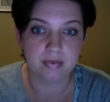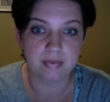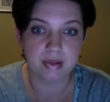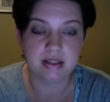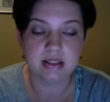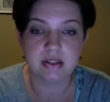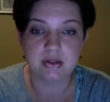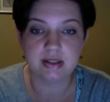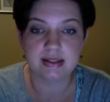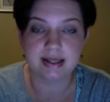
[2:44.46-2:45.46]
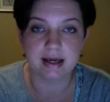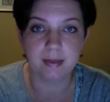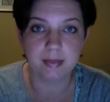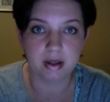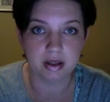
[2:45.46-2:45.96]
places you can set
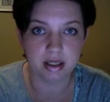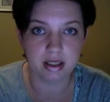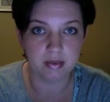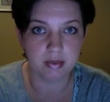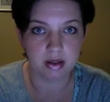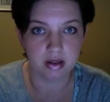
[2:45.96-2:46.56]
up are anywhere